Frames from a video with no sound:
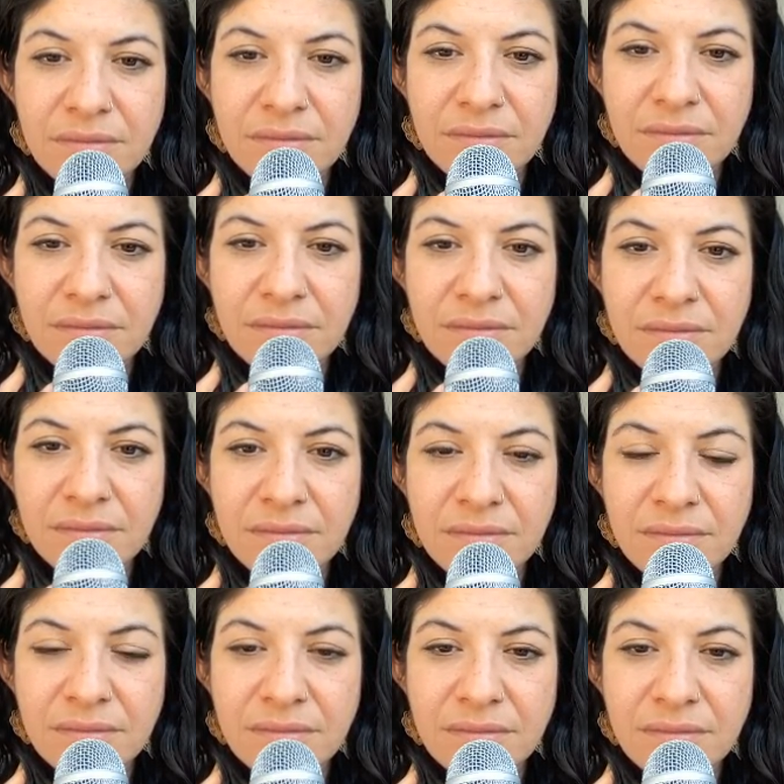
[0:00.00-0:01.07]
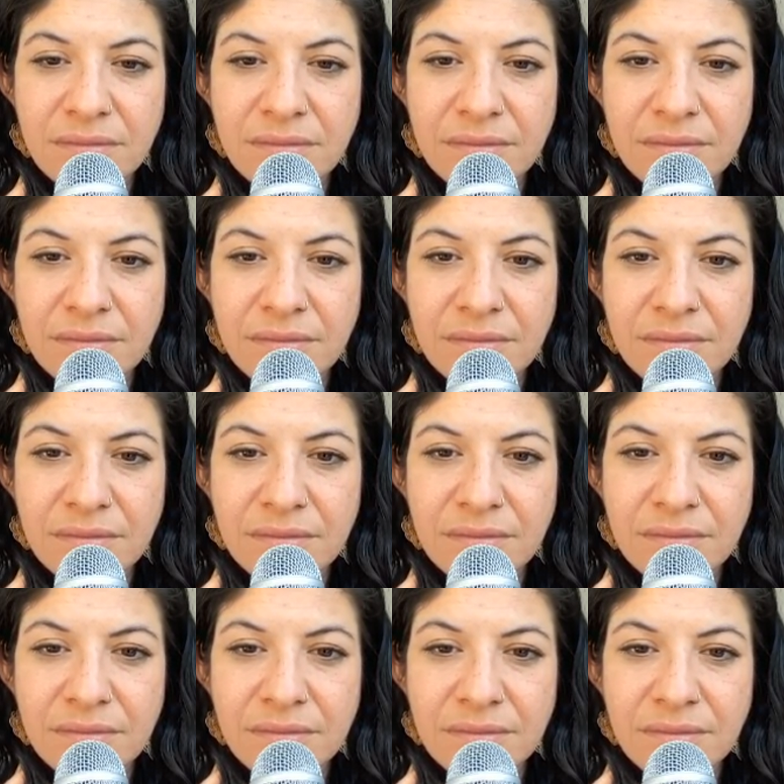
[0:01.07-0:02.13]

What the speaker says: No words are spoken by the person on screen.